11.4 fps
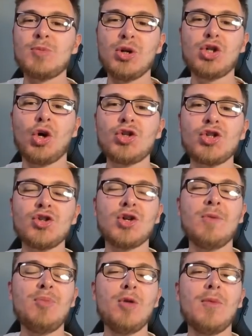But John Stones
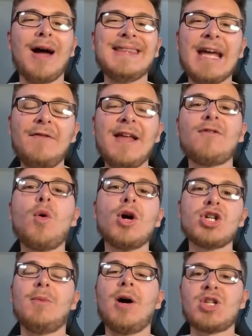and Mbeumo, I definitely have
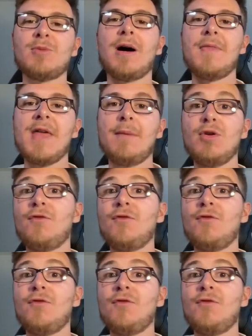question marks about them.